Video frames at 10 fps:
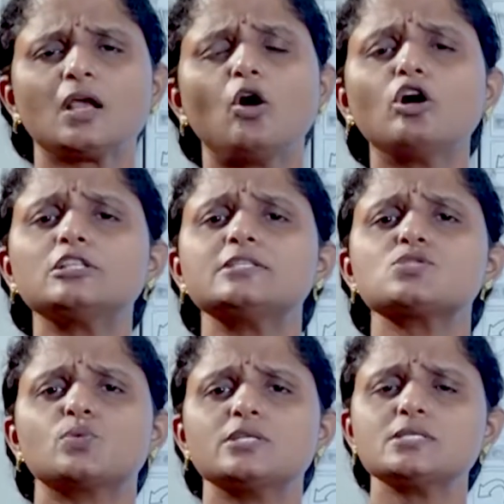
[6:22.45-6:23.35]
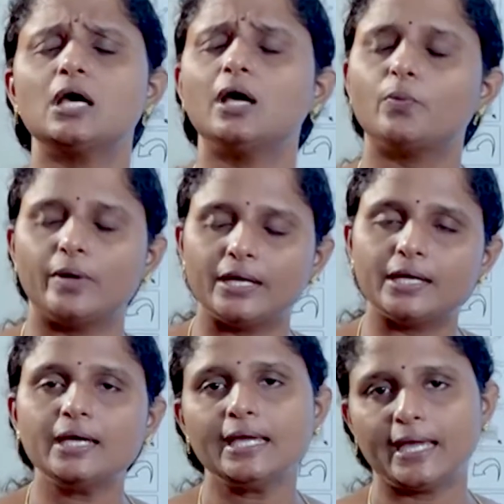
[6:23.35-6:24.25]
All this was
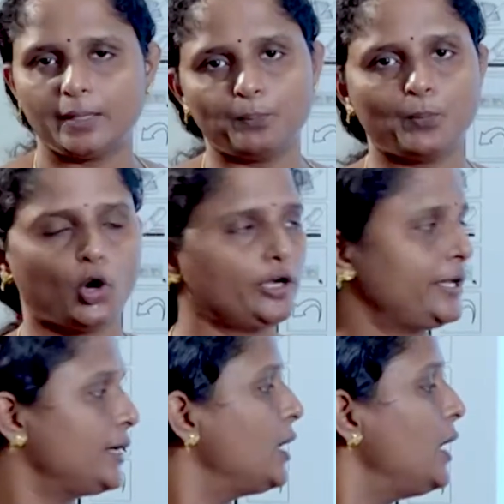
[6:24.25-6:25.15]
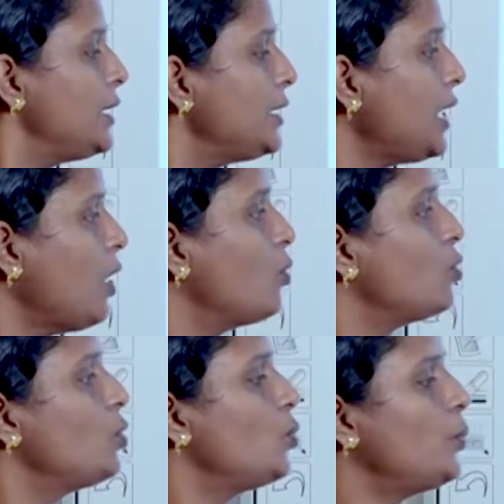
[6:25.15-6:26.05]
very important. Now,
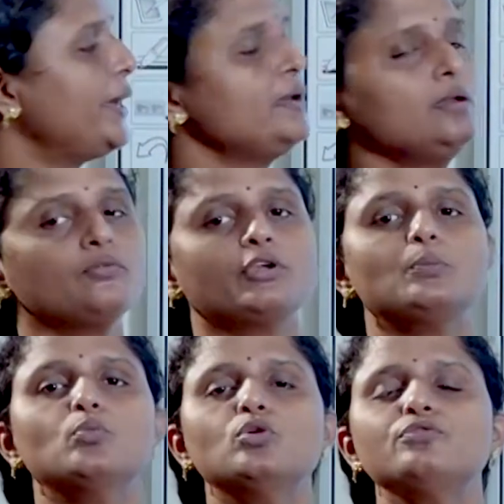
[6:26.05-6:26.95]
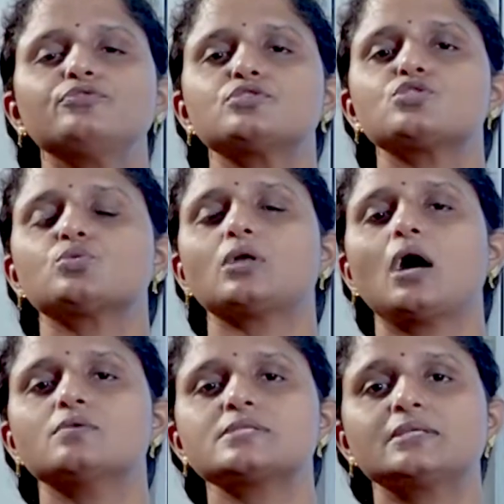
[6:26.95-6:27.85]
when we move to
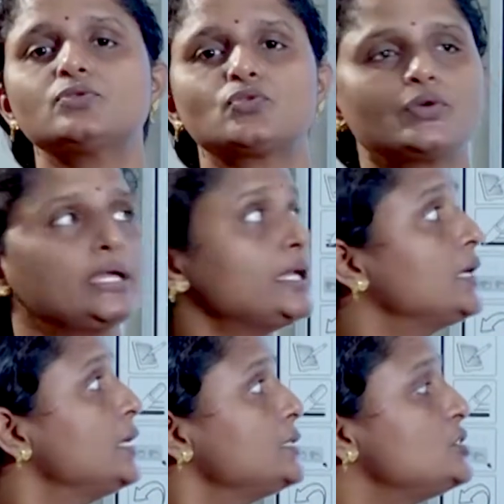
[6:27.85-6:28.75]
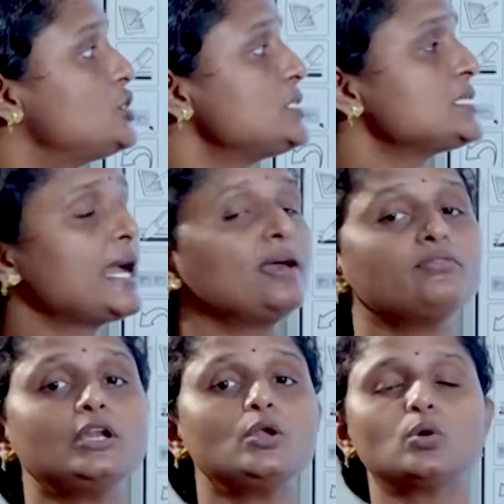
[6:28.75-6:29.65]
2003, just have
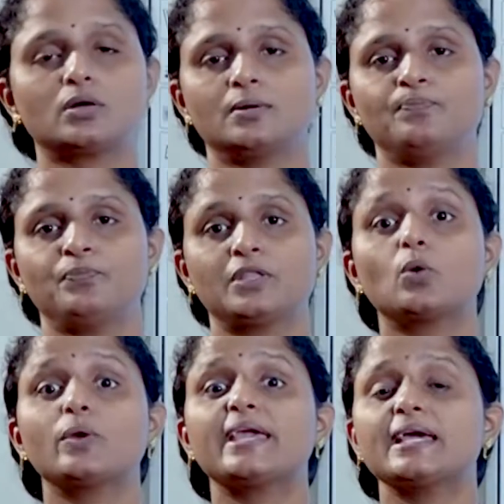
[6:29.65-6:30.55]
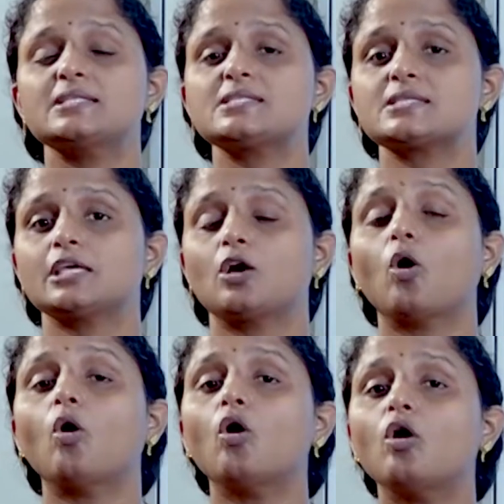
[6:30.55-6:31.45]
a look. Now we can see
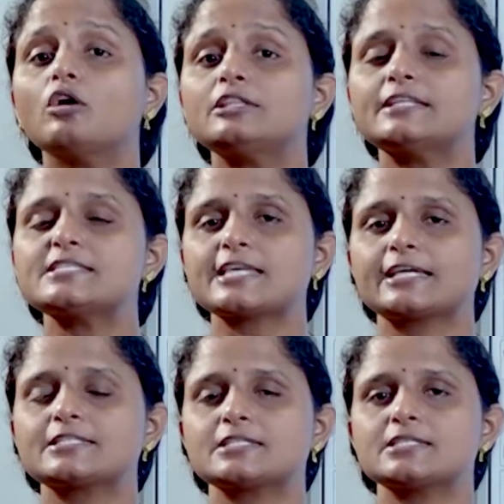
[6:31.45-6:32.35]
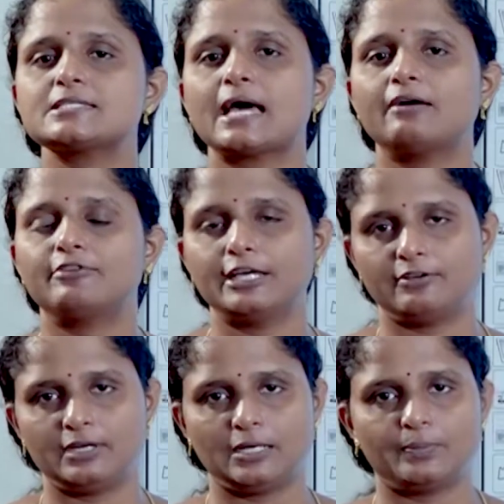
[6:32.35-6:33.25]
all the sectors have
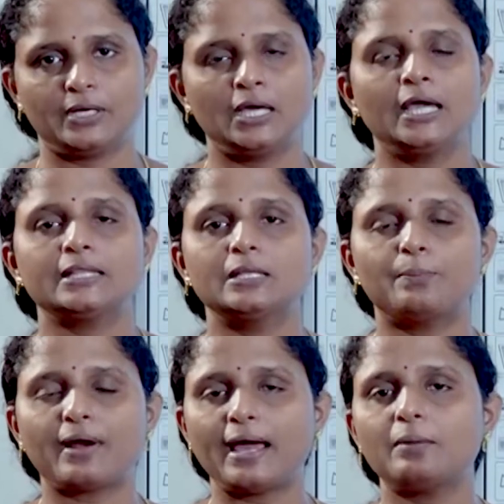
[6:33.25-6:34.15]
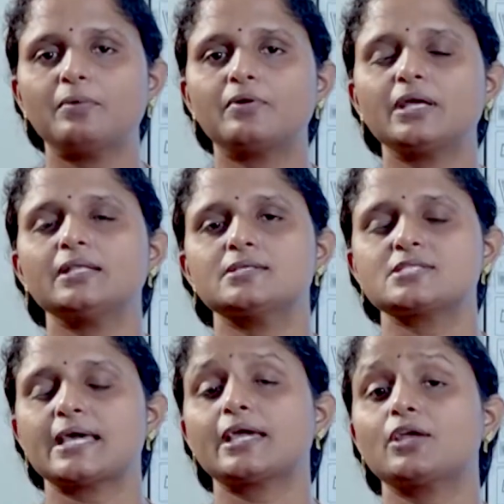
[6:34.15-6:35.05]
developed. The primary, the
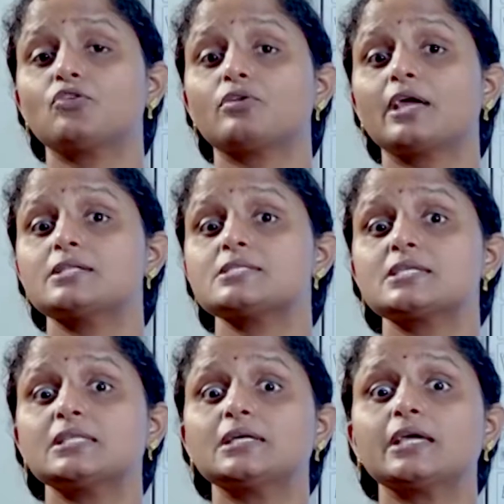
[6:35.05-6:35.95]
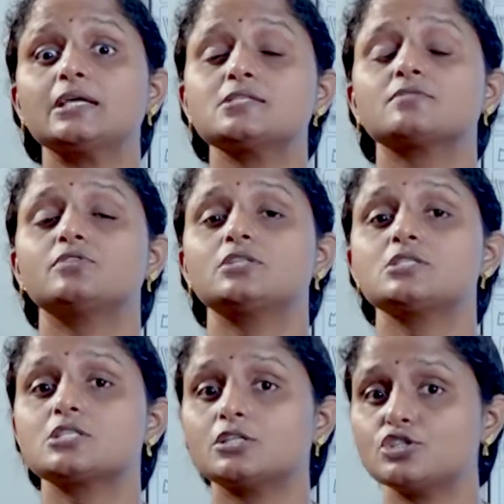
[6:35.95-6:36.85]
secondary, and see the case of the
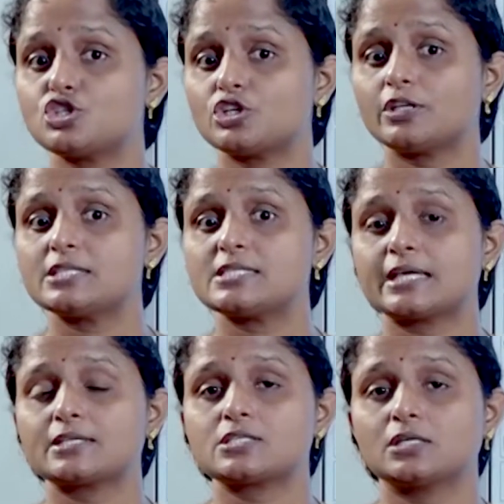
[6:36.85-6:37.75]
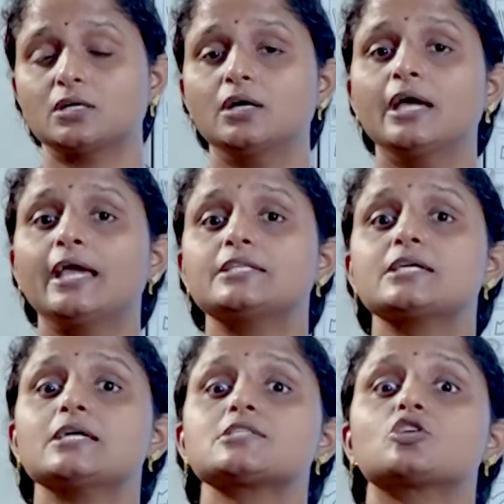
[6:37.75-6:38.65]
tertiary sector. It
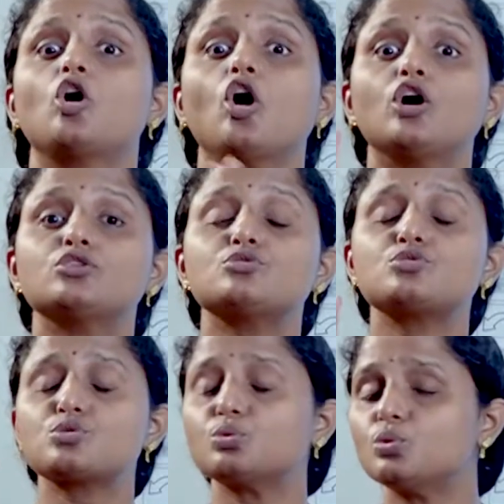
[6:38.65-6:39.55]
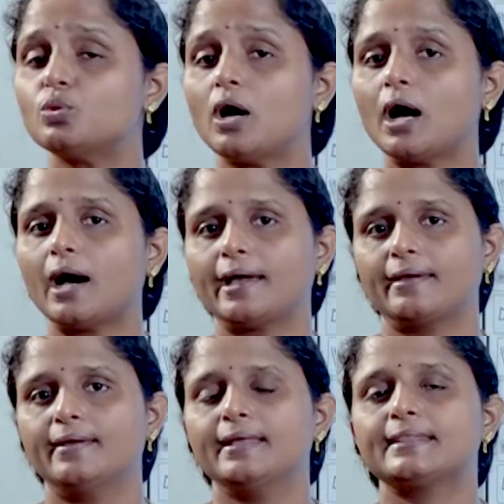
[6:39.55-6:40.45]
has gone too
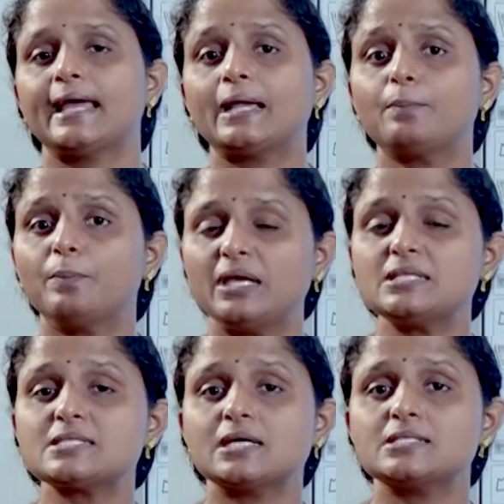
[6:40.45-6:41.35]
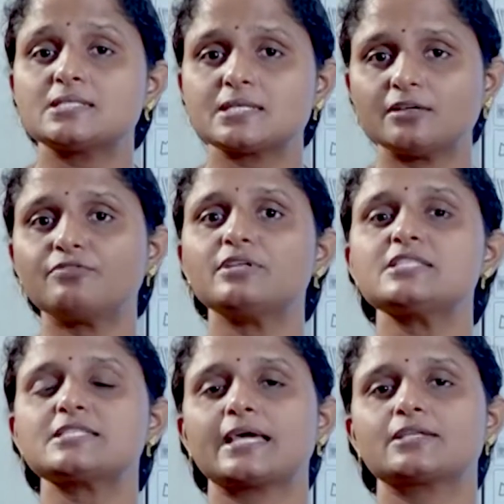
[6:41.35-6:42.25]
high. That means our
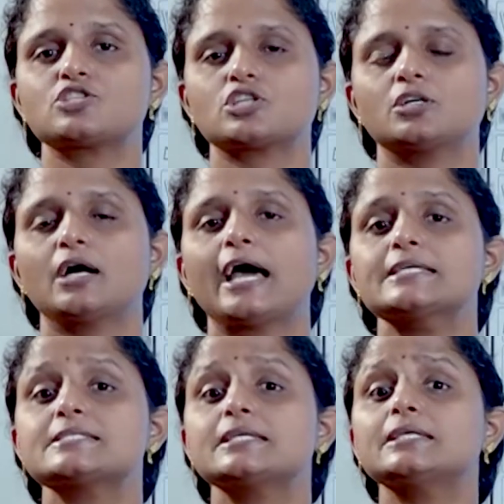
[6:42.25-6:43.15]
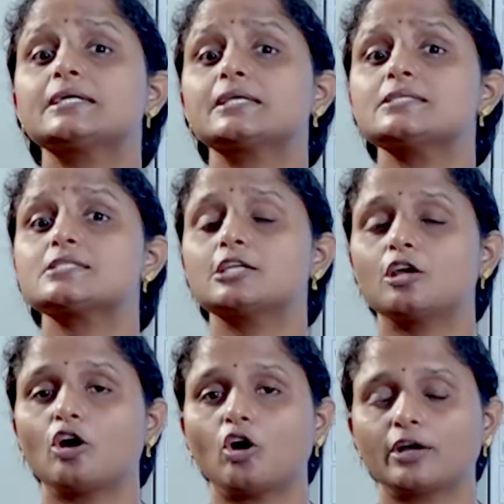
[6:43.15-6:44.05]
service sector has increased a
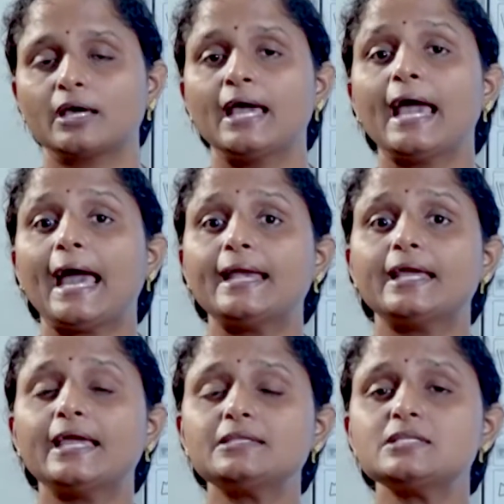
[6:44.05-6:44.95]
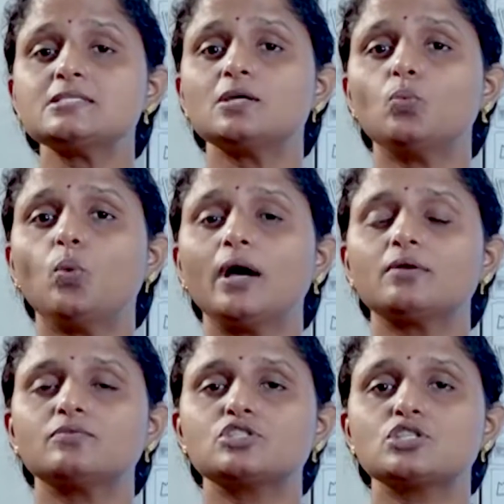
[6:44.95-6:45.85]
lot. And it is the
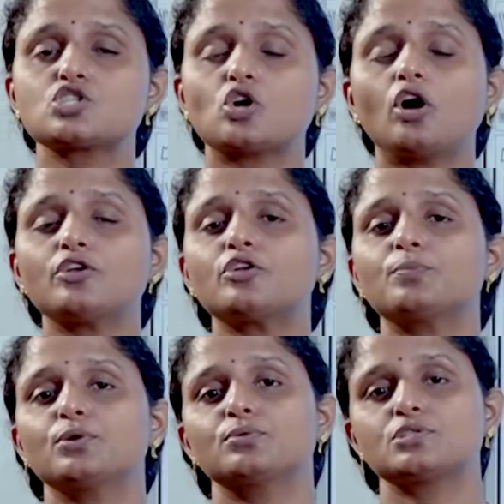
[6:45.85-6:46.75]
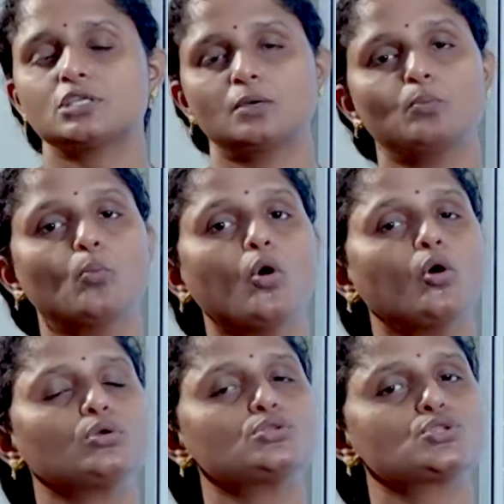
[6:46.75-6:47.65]
one which is contributing
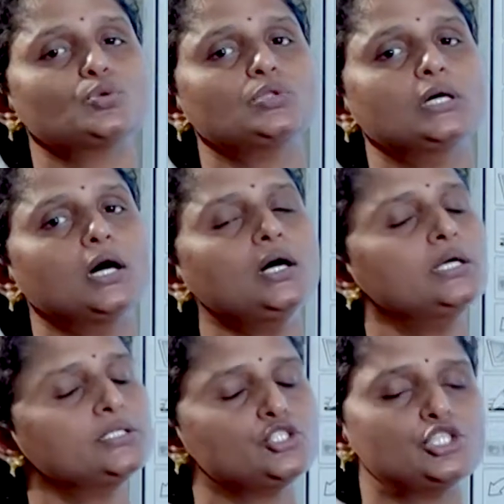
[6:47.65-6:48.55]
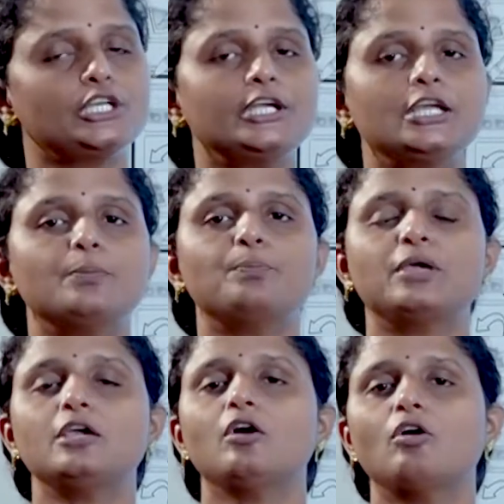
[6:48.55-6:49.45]
more to the
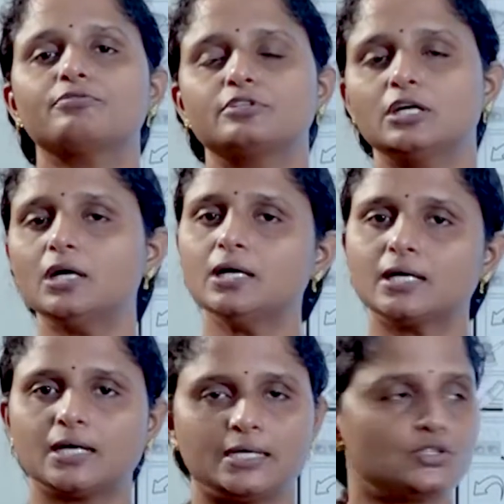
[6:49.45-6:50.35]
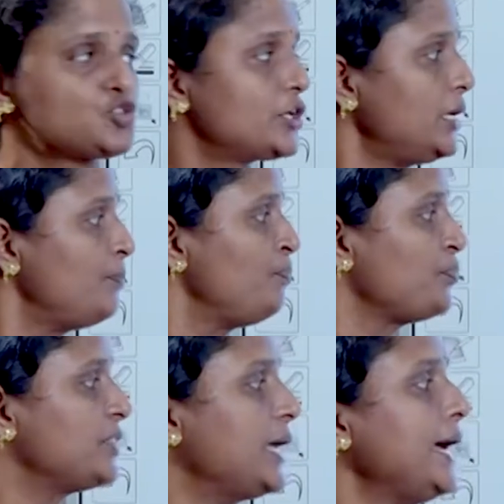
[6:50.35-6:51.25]
GDP of the country
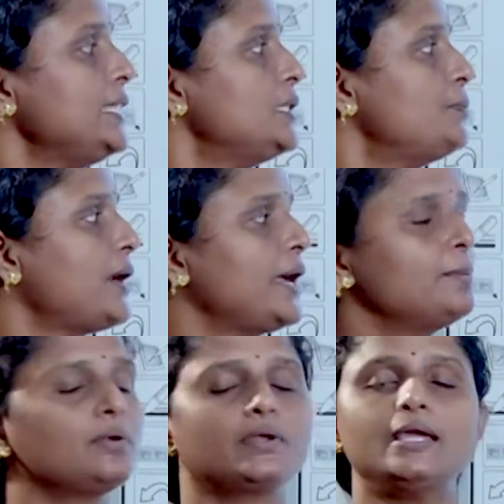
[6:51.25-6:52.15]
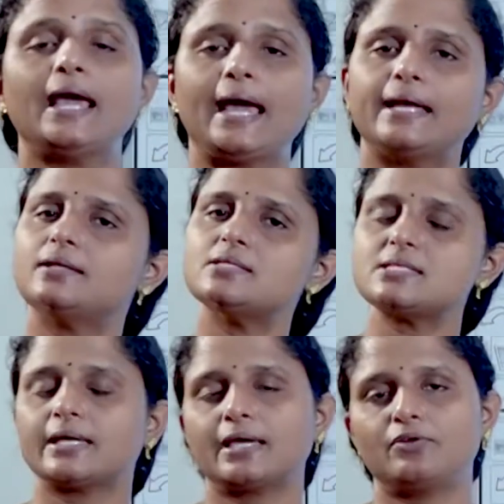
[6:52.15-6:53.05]
than the primary and the
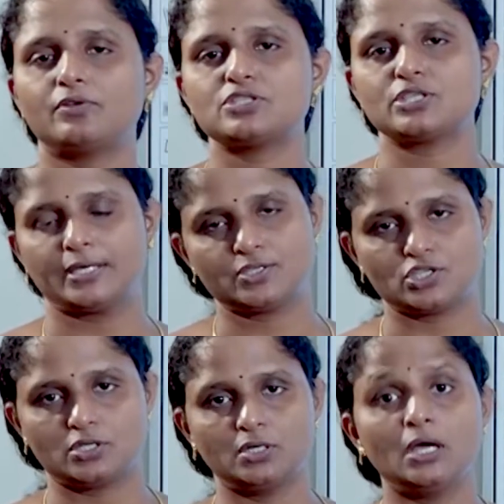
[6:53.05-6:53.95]
secondary sector.